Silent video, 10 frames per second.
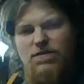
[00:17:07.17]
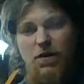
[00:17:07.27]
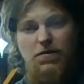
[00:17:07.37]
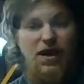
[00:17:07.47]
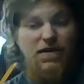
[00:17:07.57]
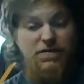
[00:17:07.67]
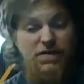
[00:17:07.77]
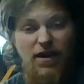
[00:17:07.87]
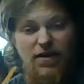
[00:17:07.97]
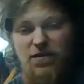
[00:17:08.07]
to own that
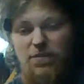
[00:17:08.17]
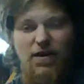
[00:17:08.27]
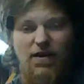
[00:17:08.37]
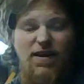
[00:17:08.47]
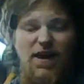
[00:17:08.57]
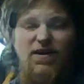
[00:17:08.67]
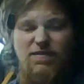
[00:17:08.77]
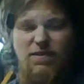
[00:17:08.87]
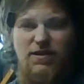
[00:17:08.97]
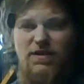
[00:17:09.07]
flag should be any kind
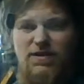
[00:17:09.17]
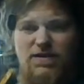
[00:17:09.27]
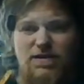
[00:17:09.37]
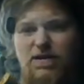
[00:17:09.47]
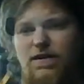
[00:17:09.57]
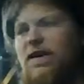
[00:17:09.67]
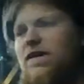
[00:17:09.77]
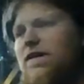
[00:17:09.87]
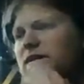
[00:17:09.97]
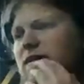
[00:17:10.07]
of limited, okay?